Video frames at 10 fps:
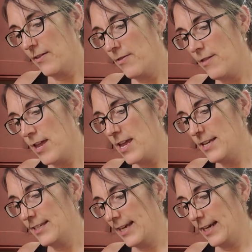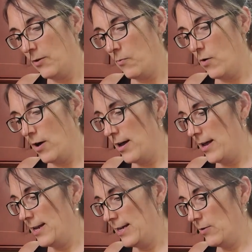The second
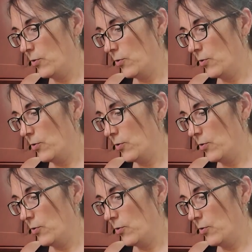one